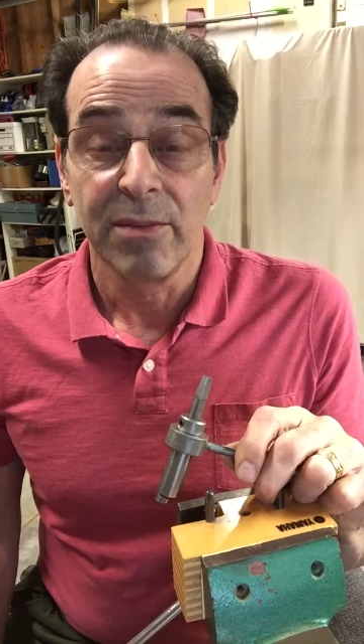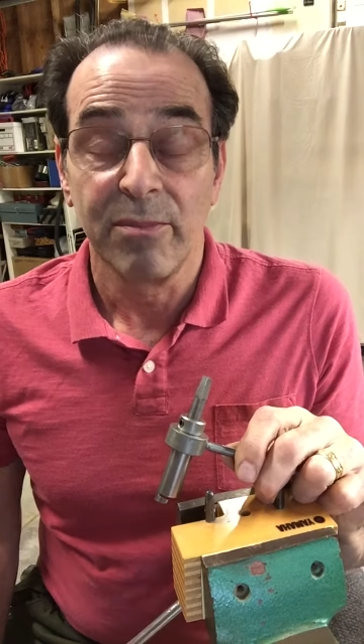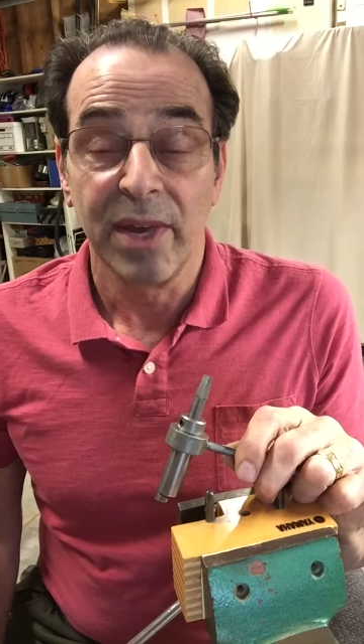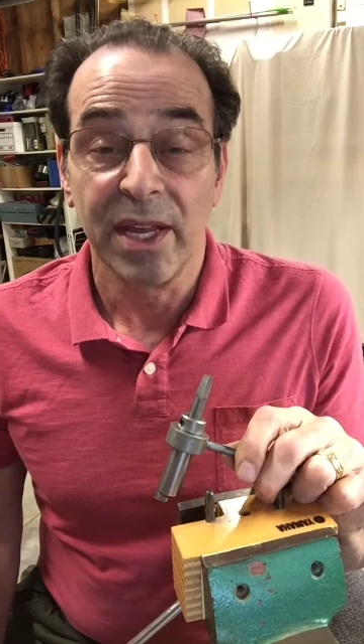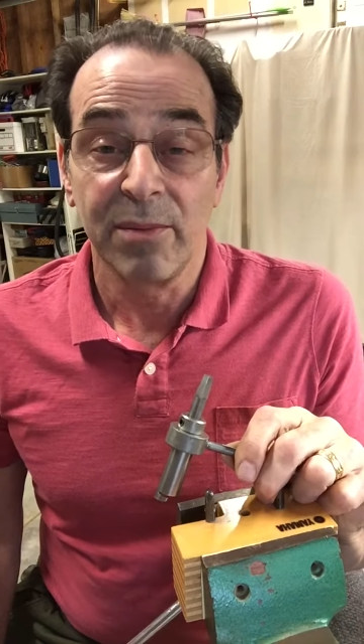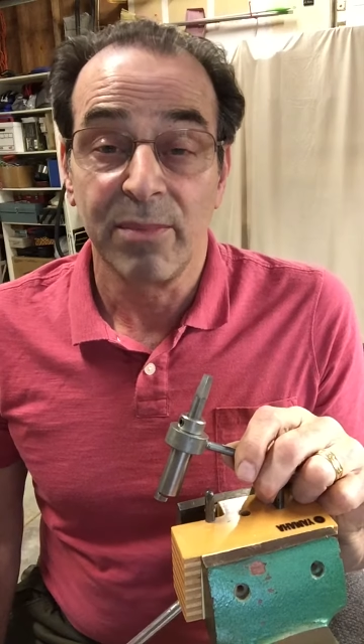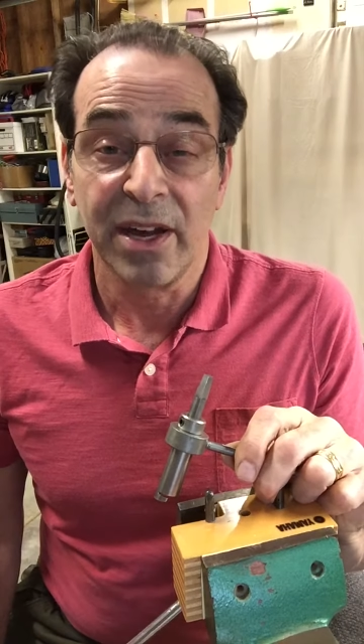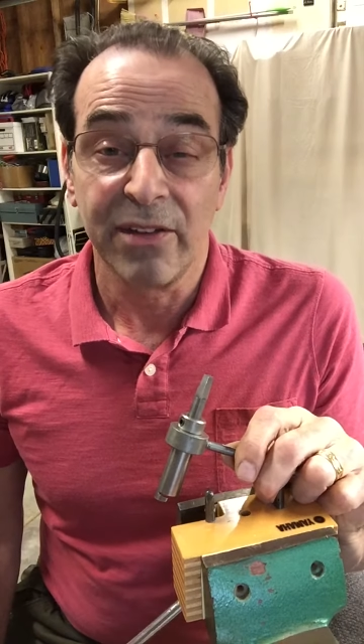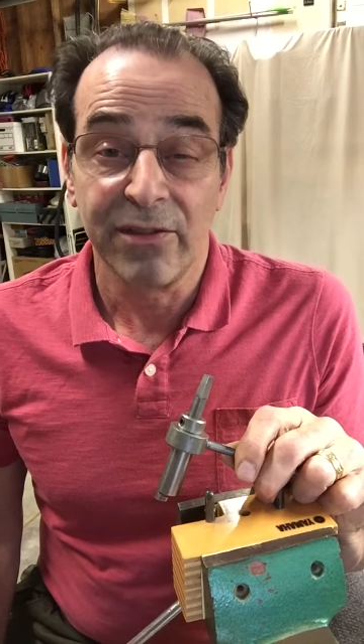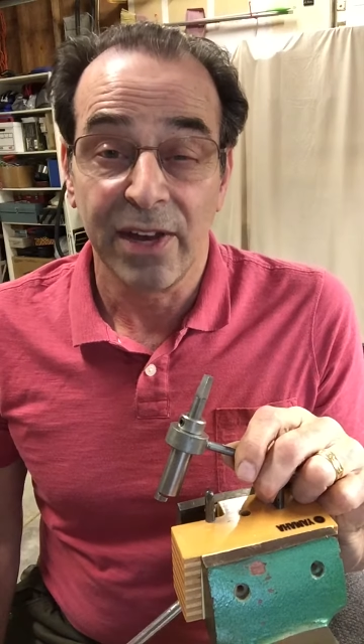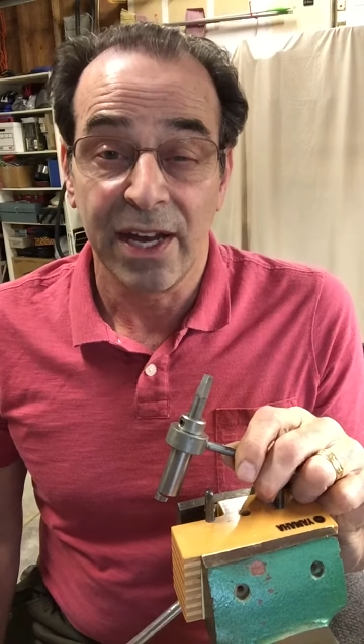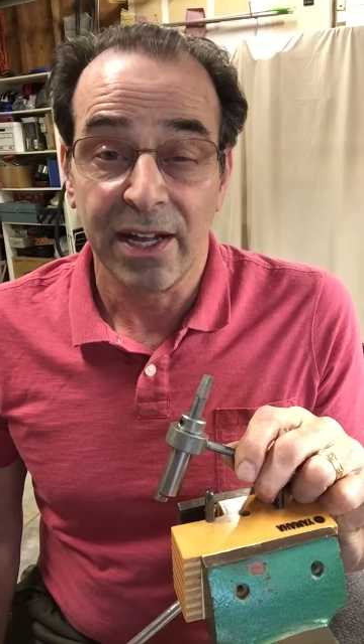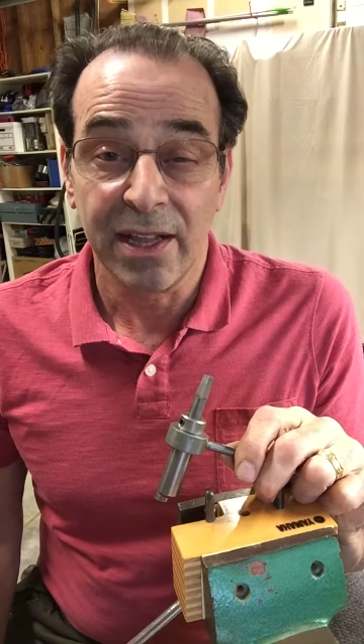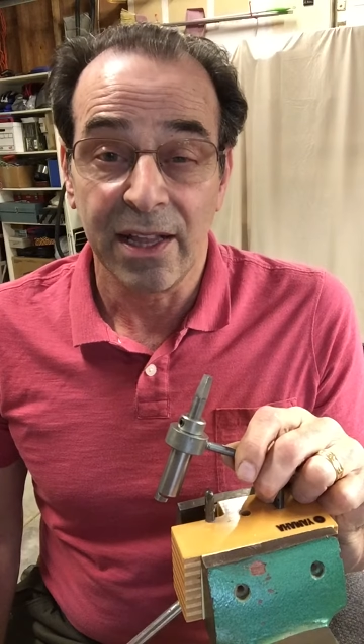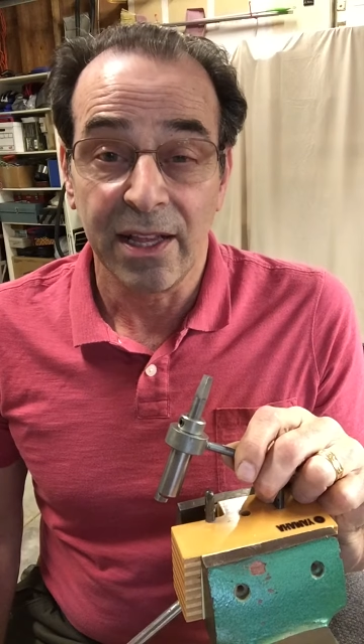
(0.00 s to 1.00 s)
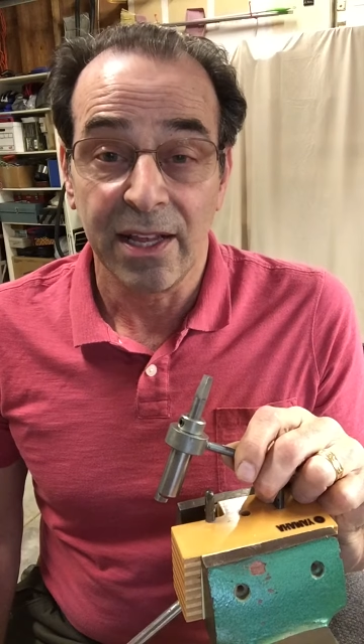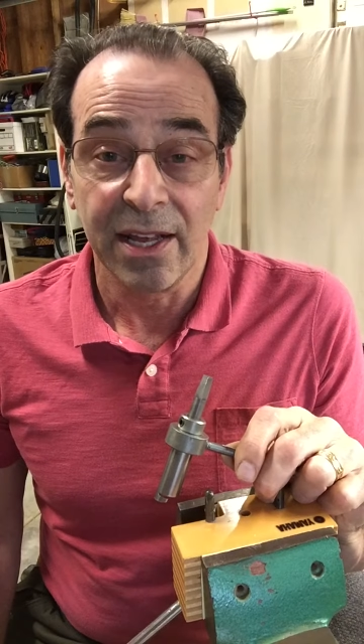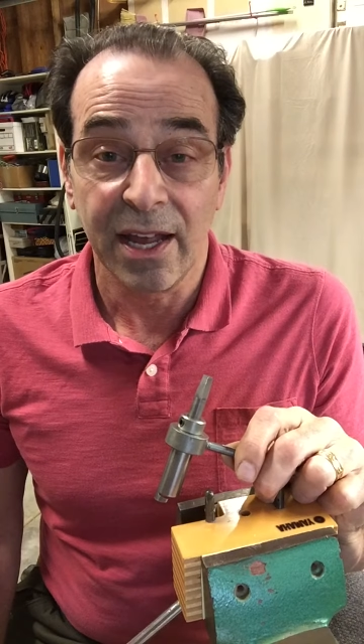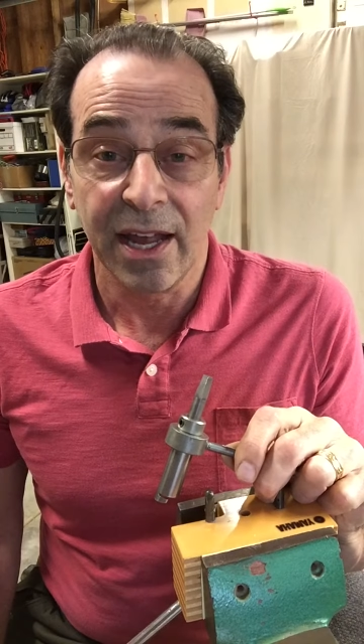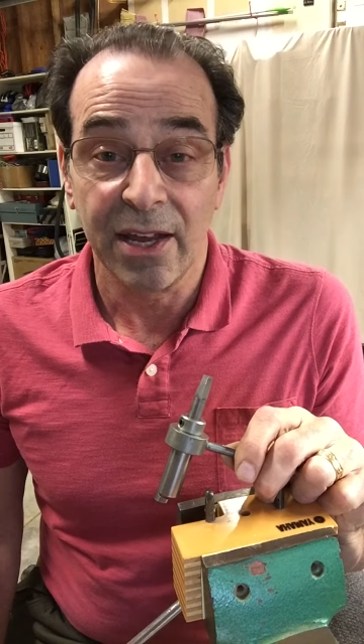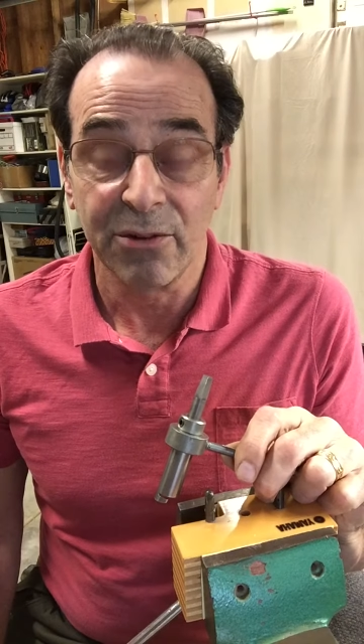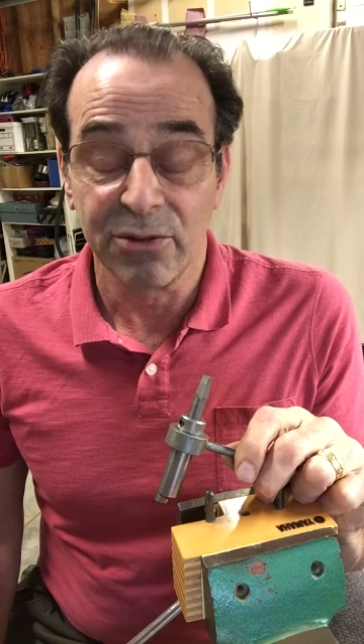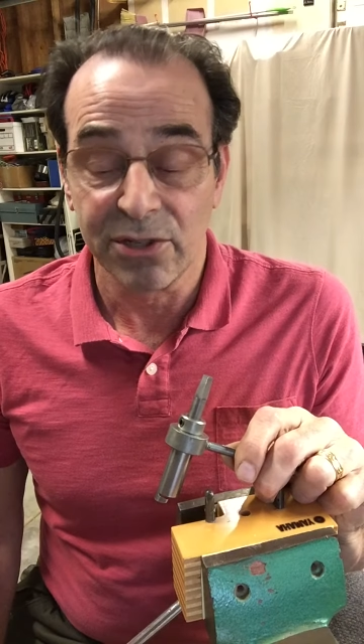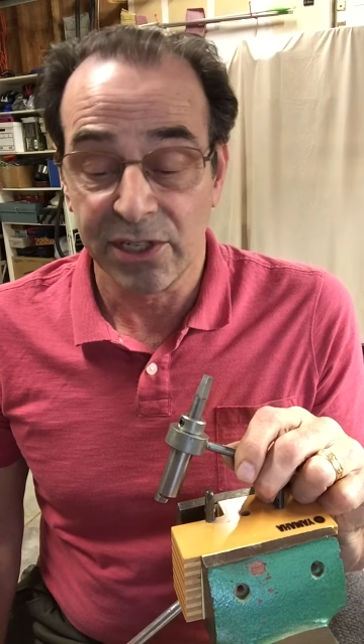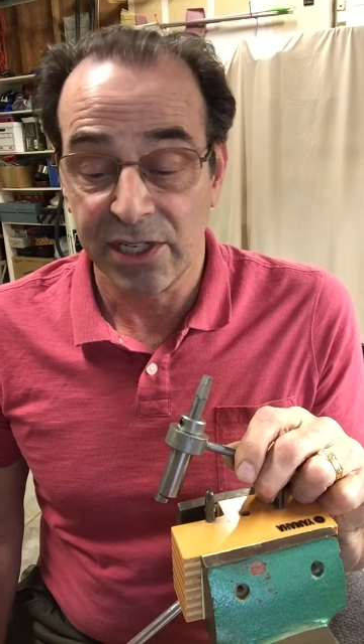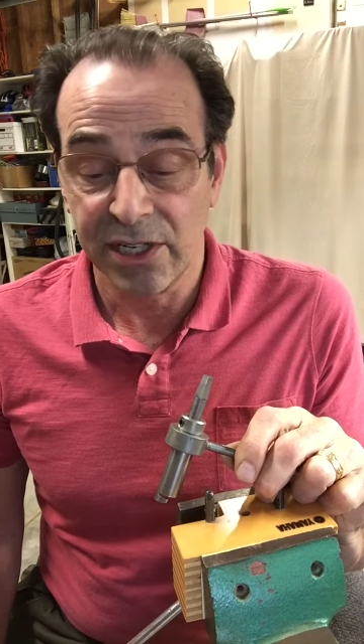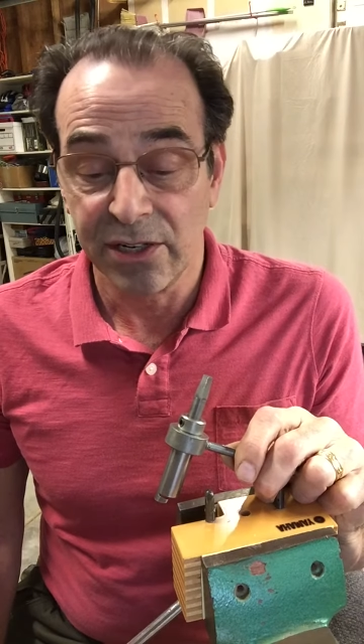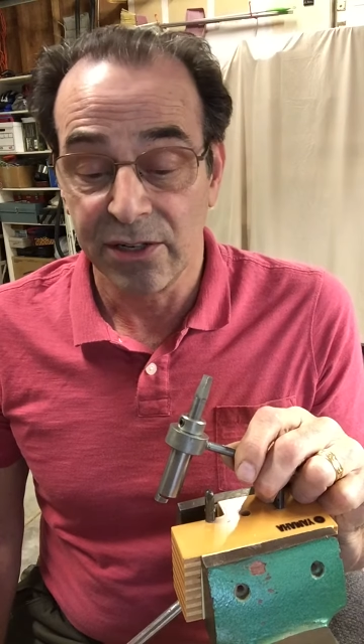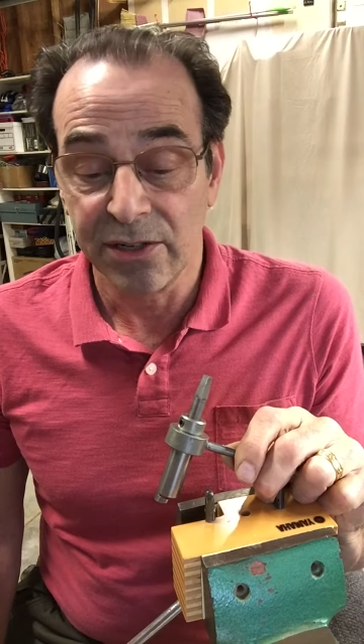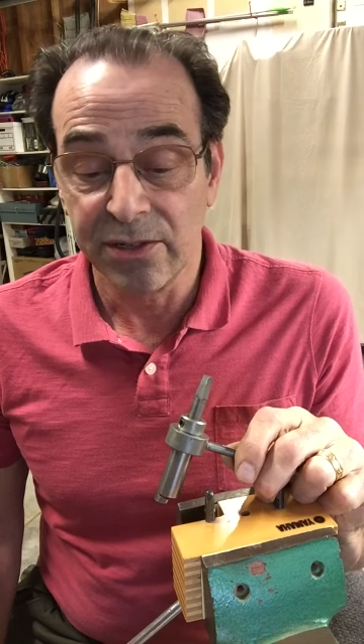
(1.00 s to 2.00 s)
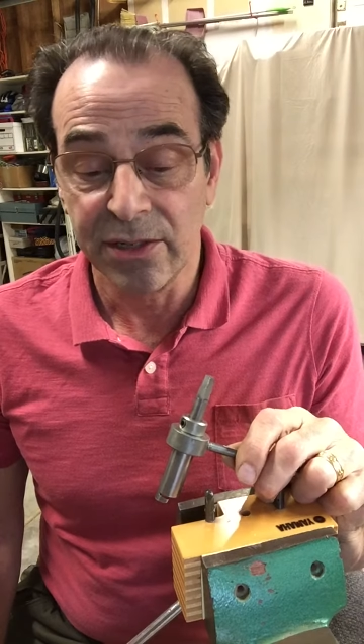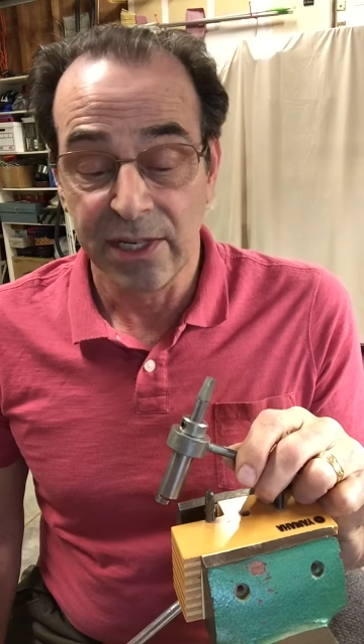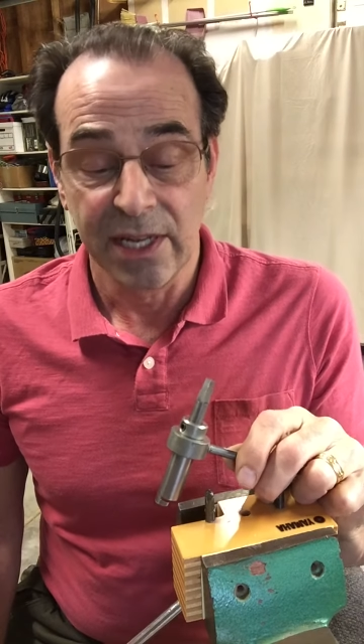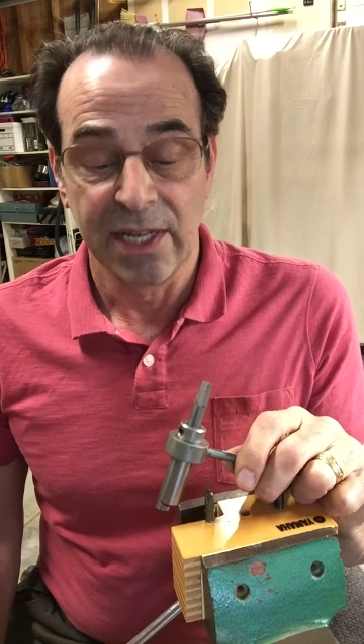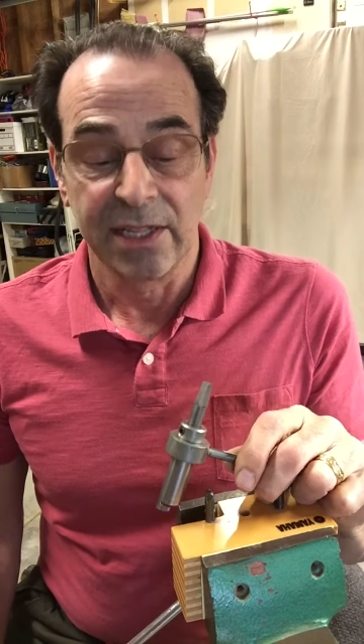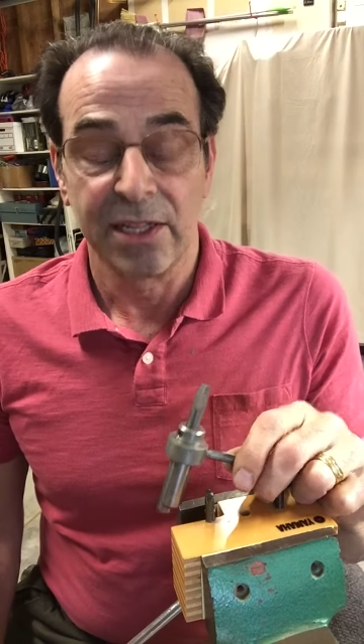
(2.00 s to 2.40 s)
made by Val Angrosino